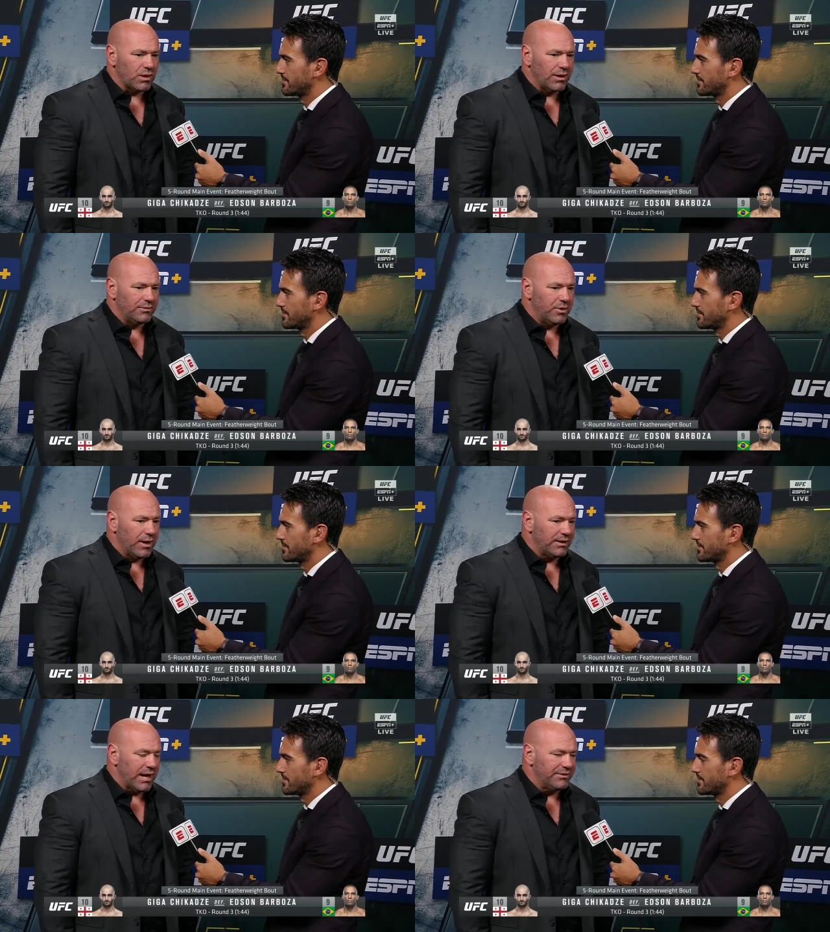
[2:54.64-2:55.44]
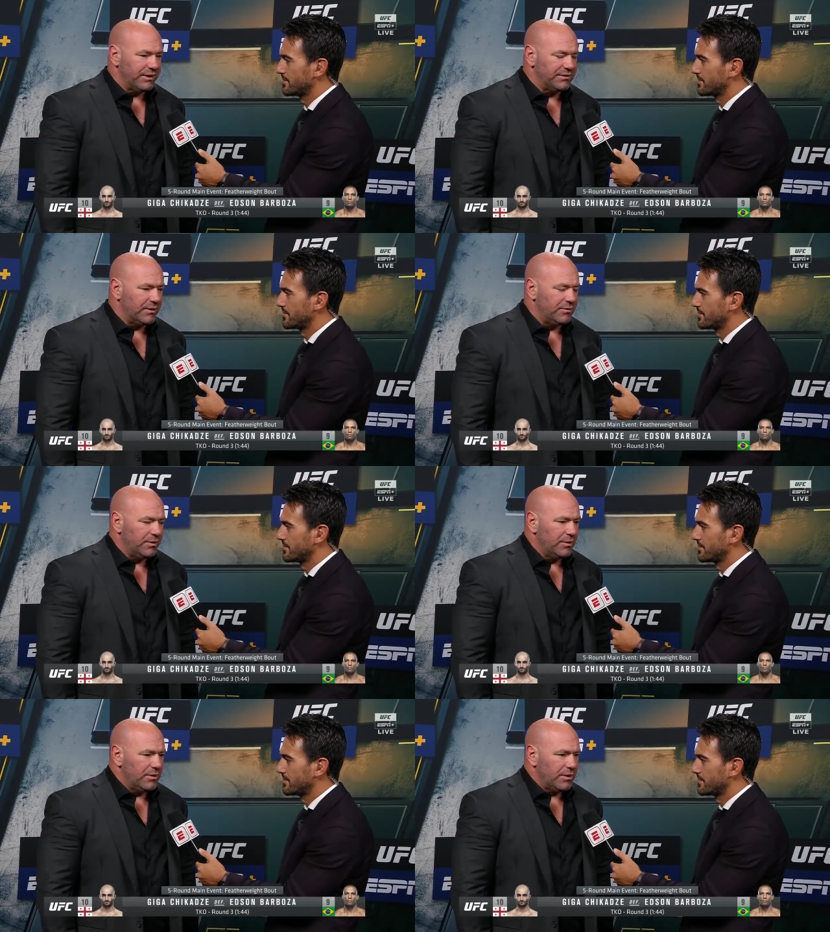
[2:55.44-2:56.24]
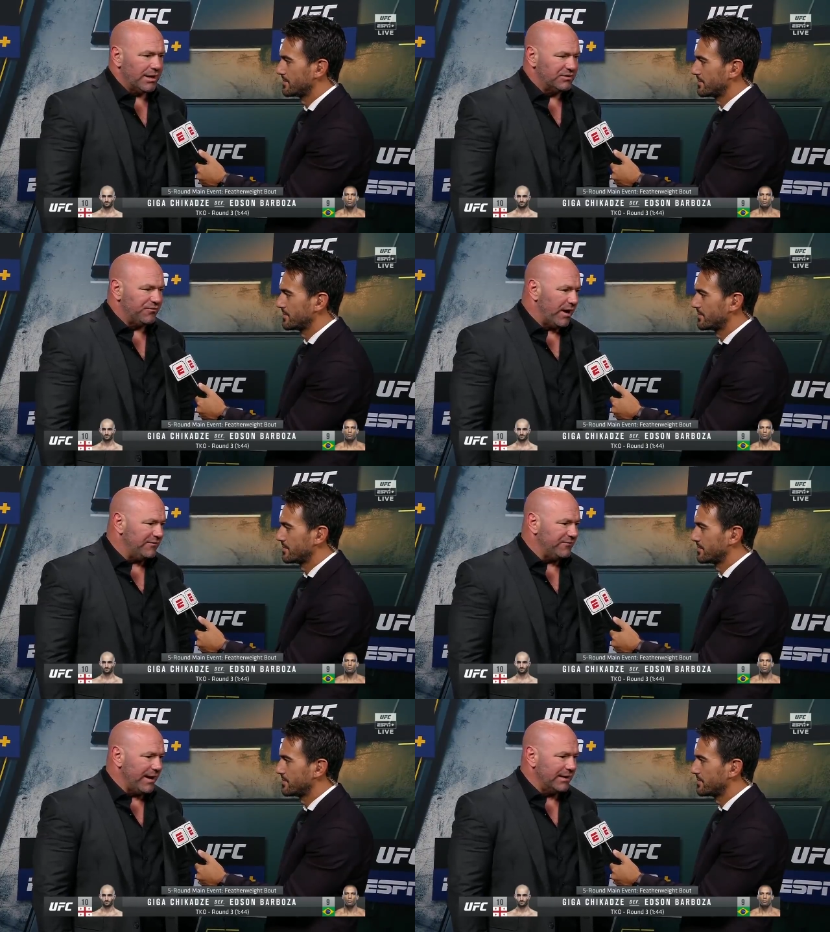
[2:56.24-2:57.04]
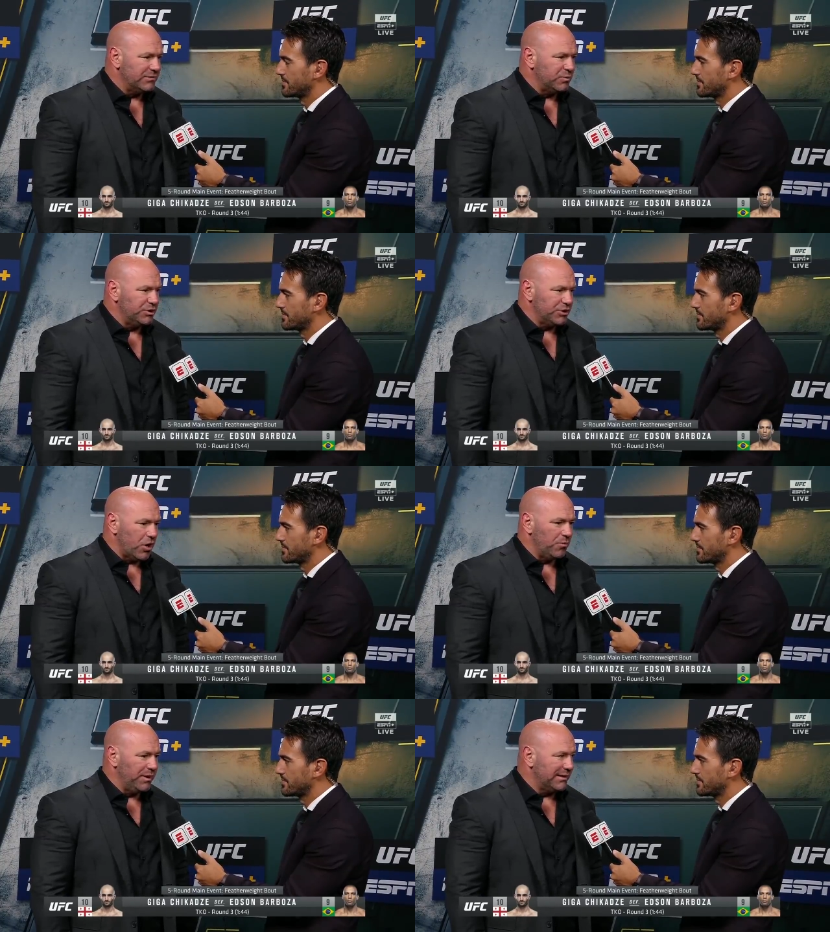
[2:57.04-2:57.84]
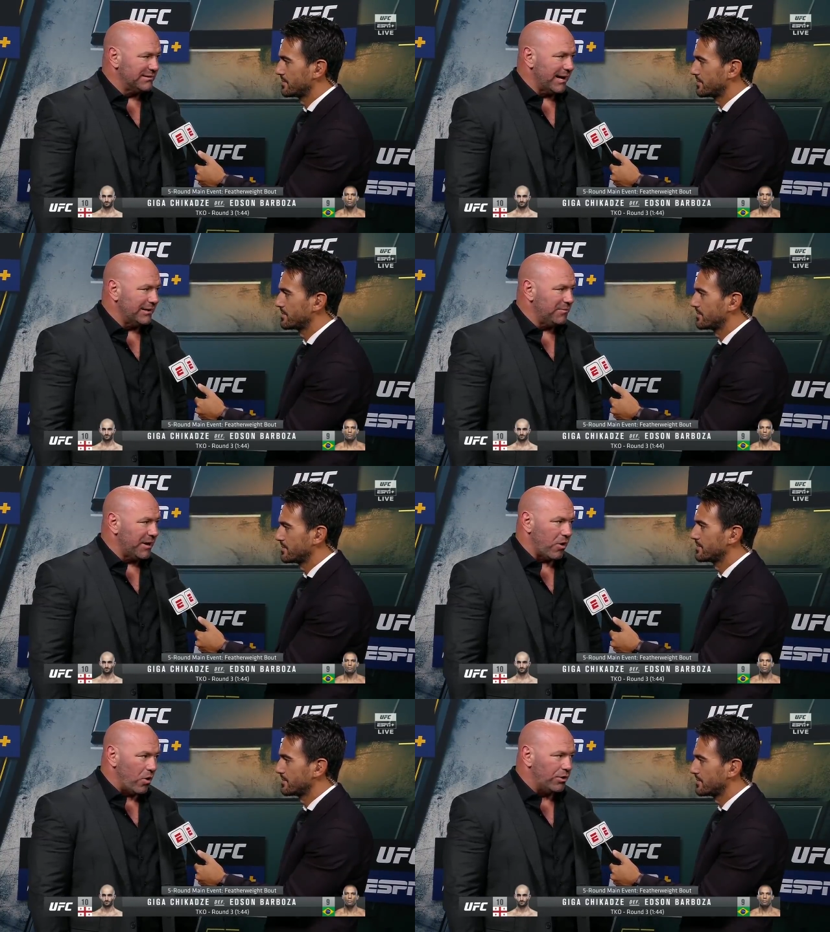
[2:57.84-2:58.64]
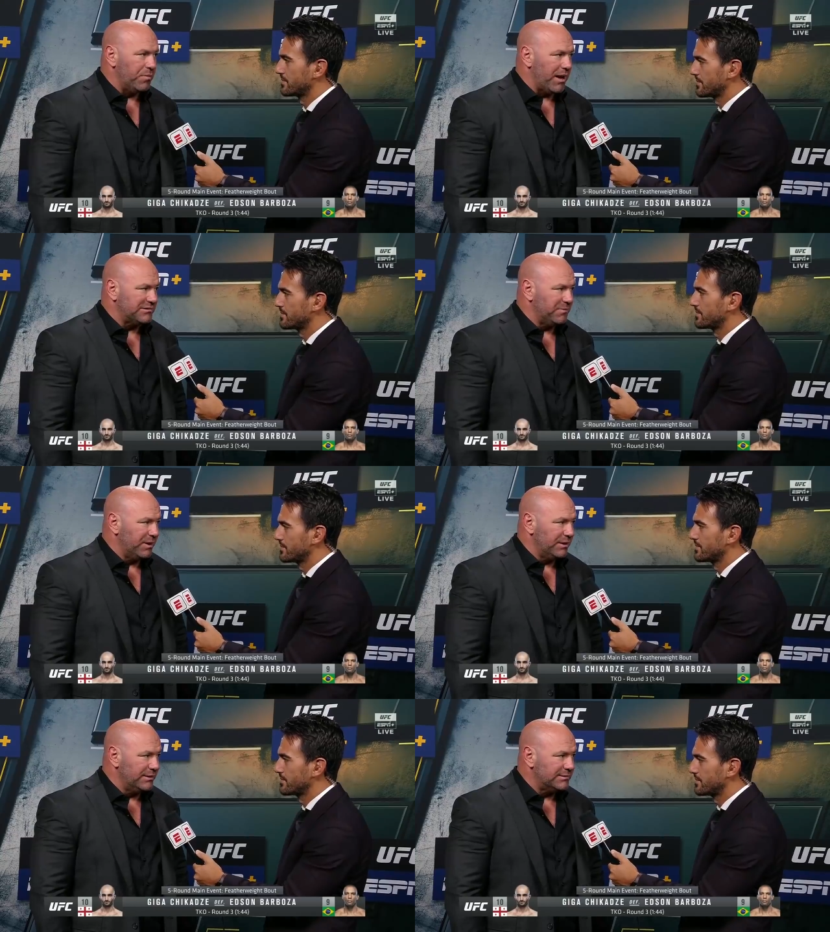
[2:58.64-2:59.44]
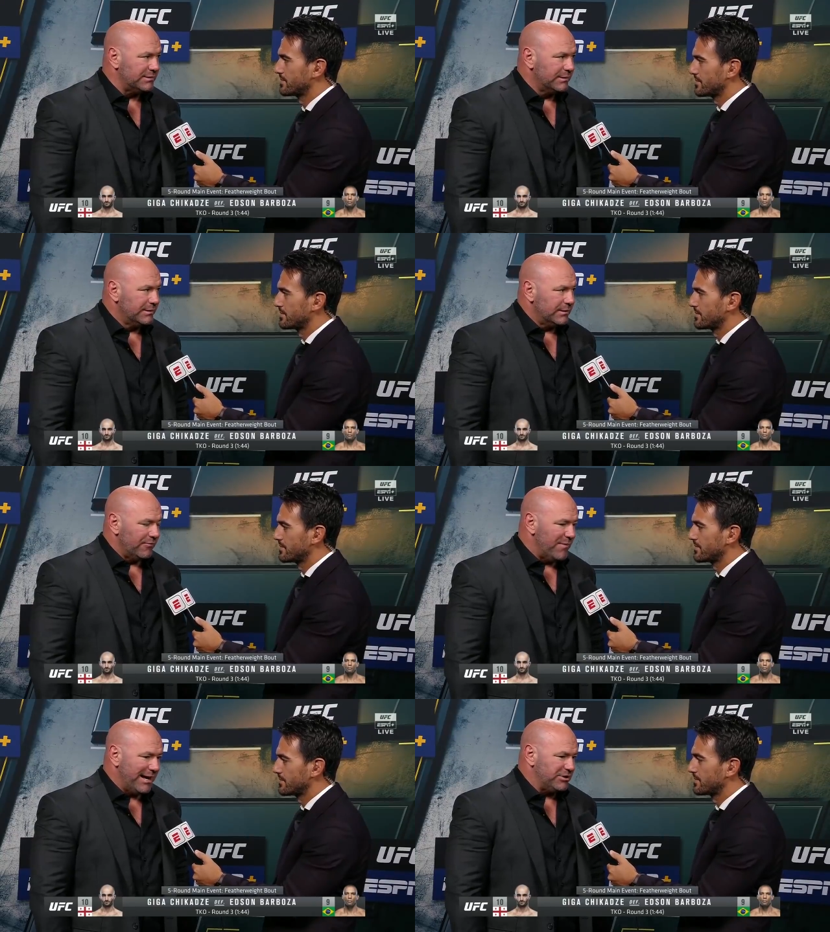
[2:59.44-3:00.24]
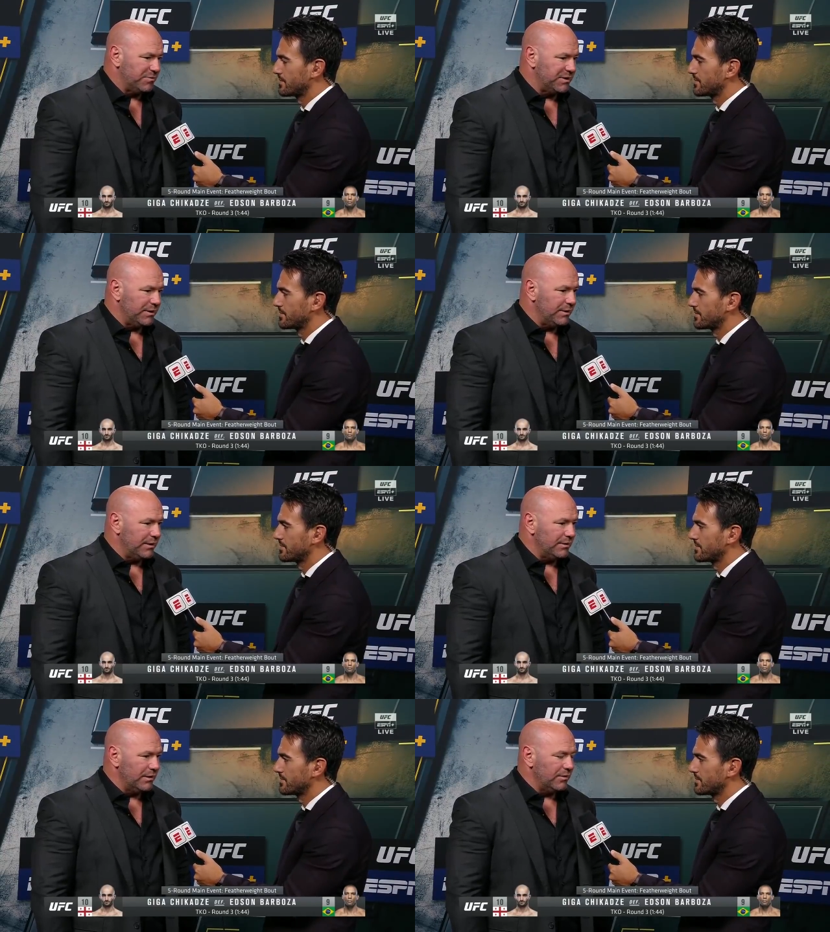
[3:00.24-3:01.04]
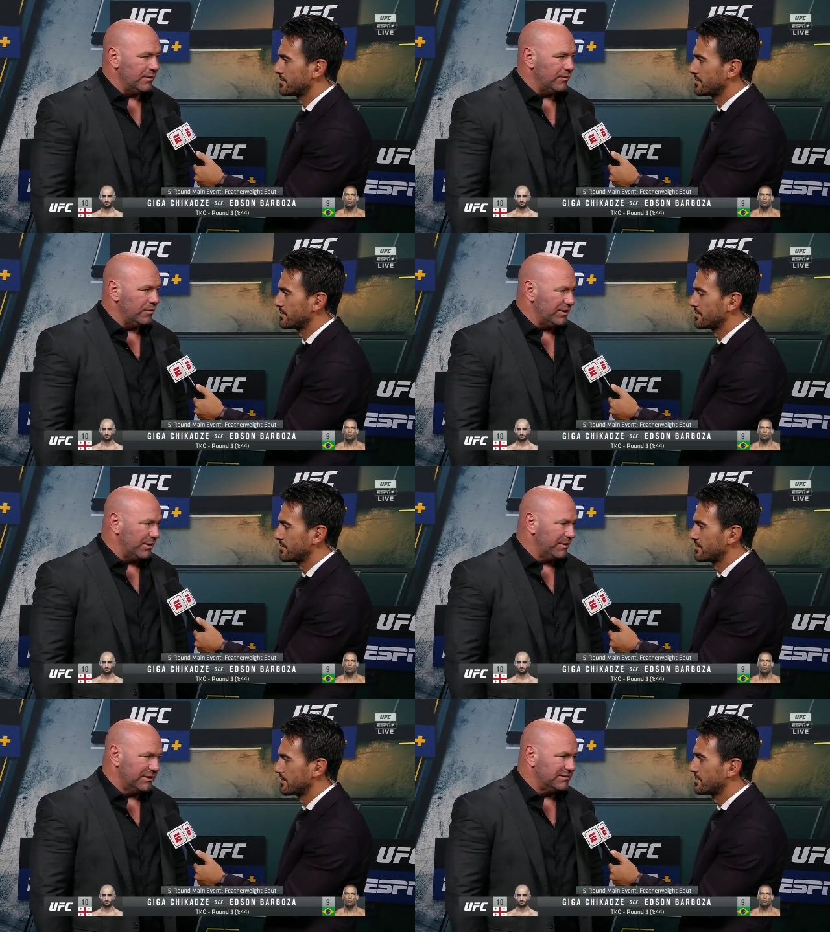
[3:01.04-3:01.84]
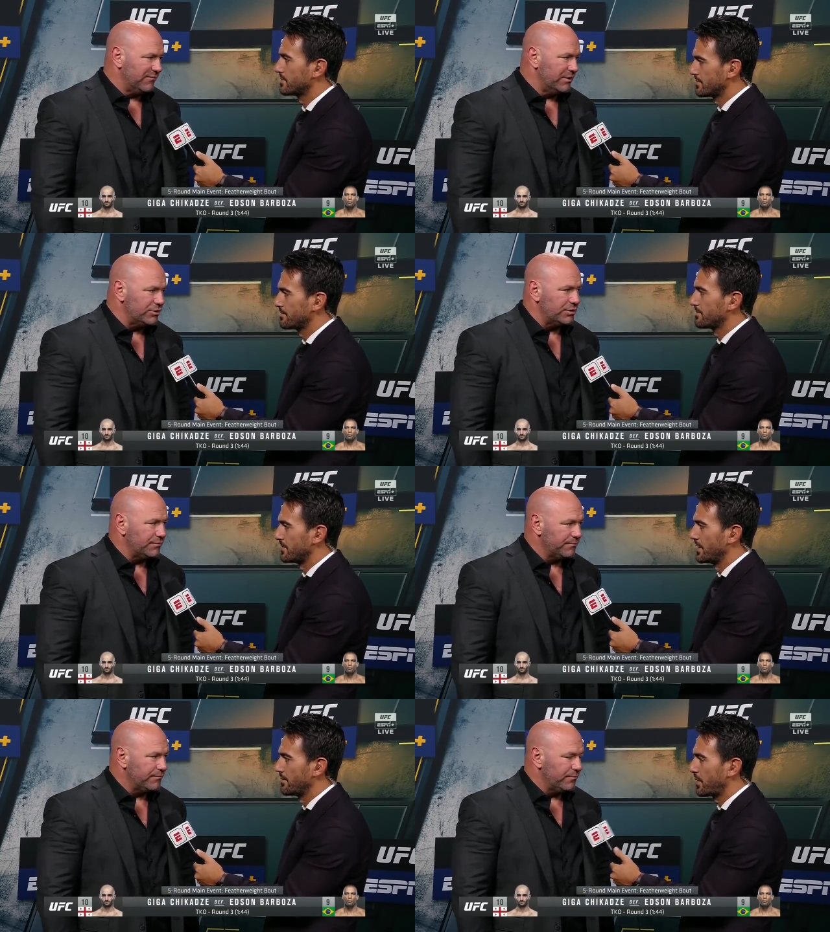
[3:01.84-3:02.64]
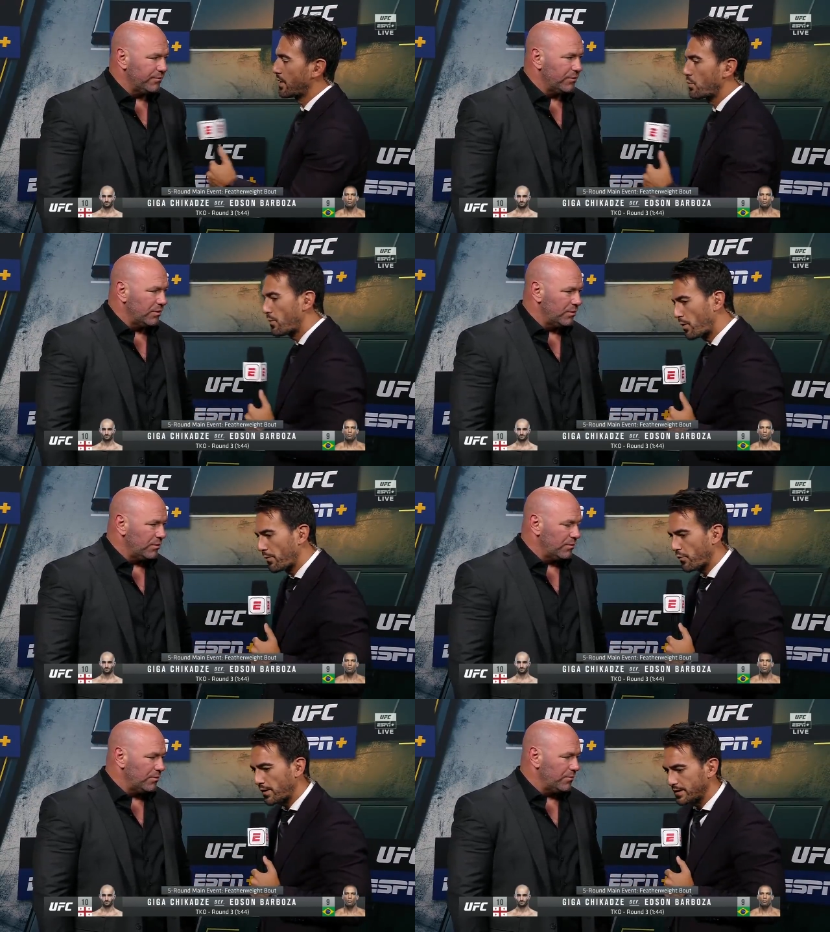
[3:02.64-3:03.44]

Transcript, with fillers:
Speaker 1: I don't know. I think that as fight fans, we should all be excited about all the possibilities of matchups and with him in this division. Yeah.
Speaker 2: All right, one more before I